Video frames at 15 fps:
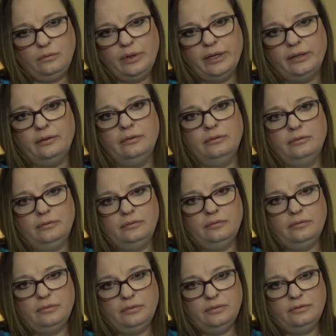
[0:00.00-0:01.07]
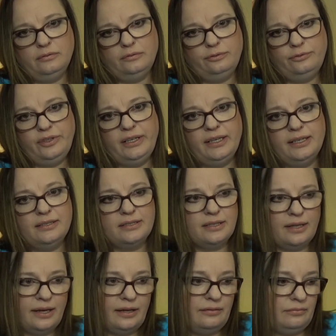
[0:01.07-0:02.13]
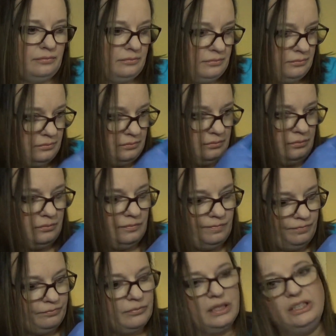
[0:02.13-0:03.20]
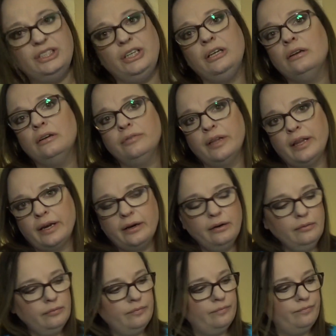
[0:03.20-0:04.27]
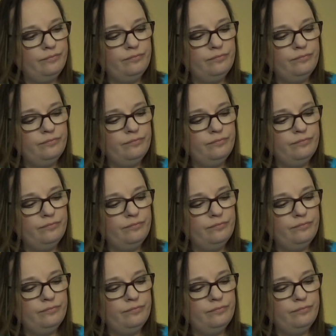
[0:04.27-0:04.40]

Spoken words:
will feed into that machine over there.